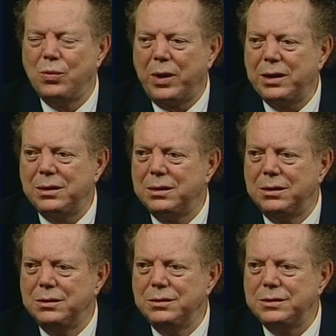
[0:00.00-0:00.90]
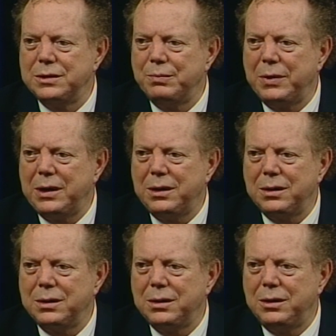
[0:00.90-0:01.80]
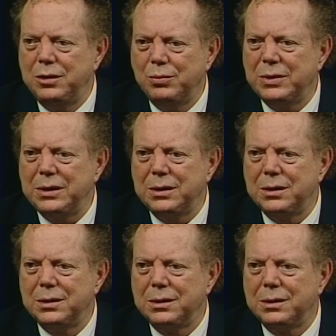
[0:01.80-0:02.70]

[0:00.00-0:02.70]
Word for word: Do we want to lose at being human?